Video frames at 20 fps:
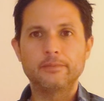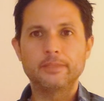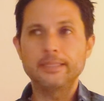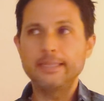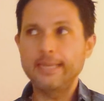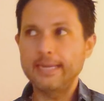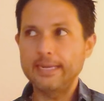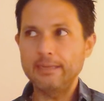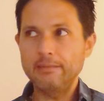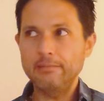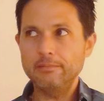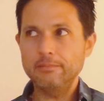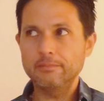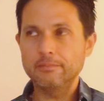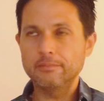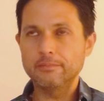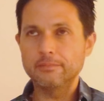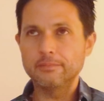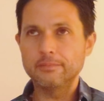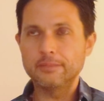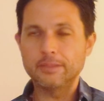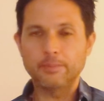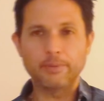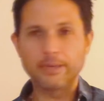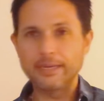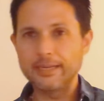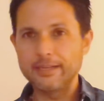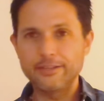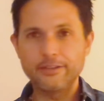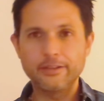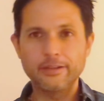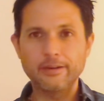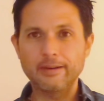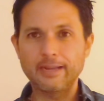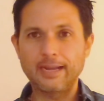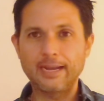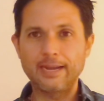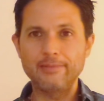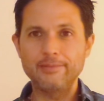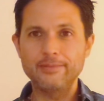to date, to bring into
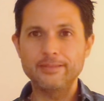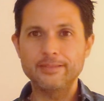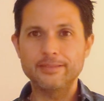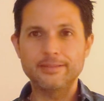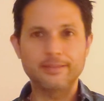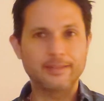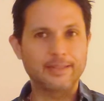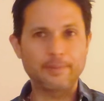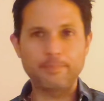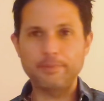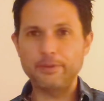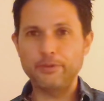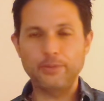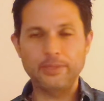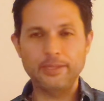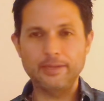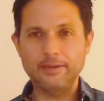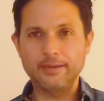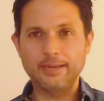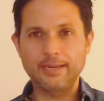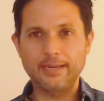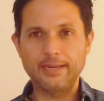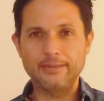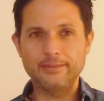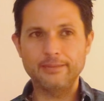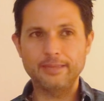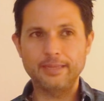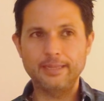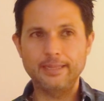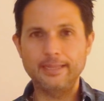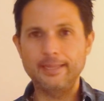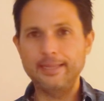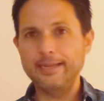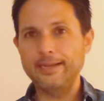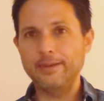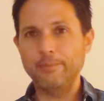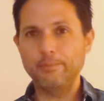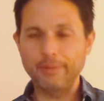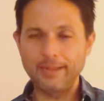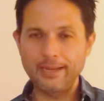their lives, to let between their legs, and then
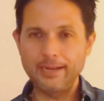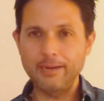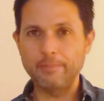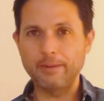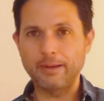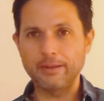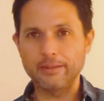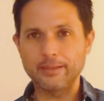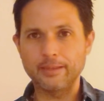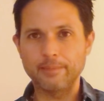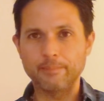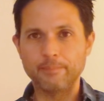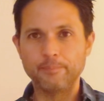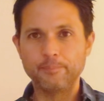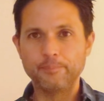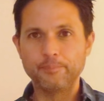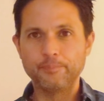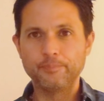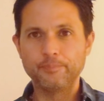they complain about them,